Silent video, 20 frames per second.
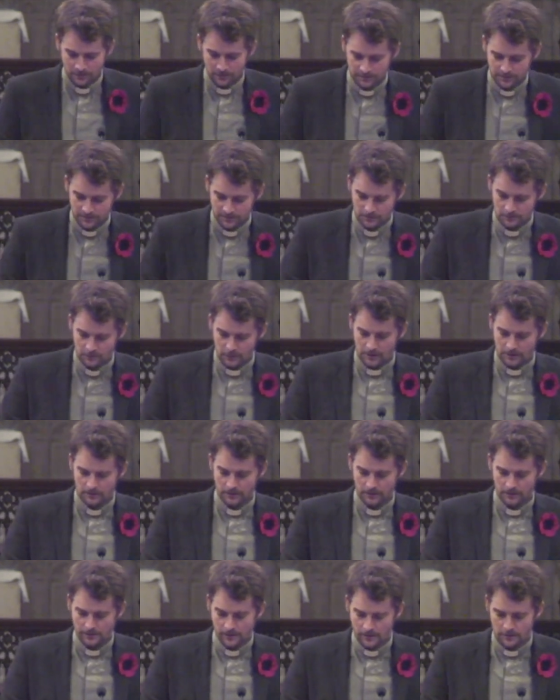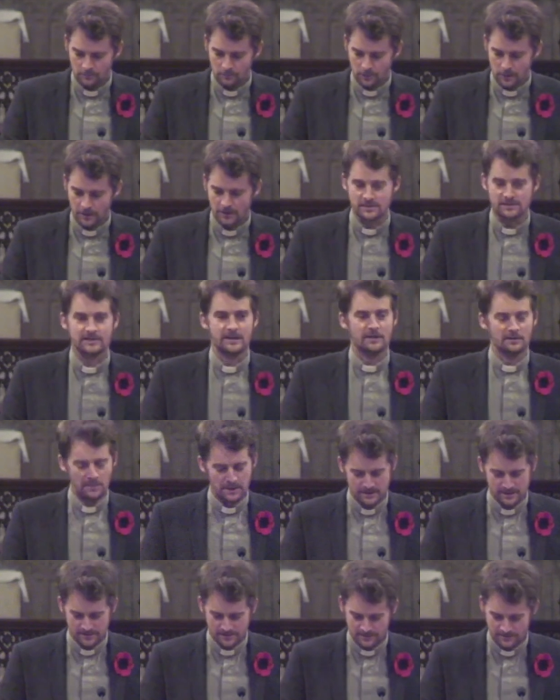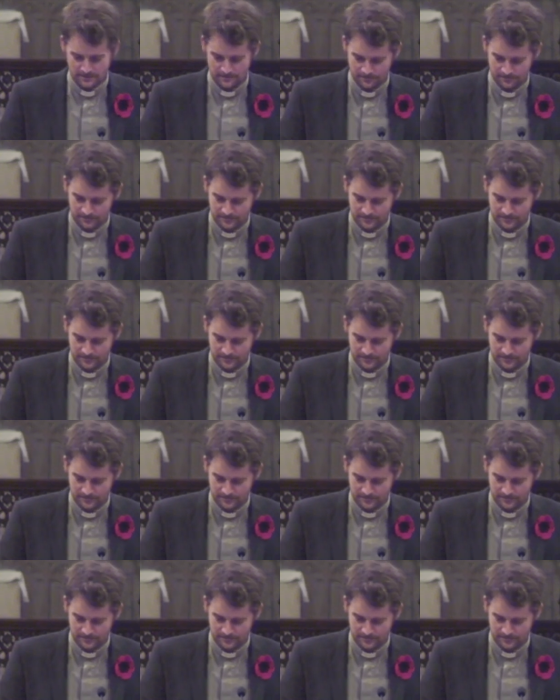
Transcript: often we're our own worst enemies,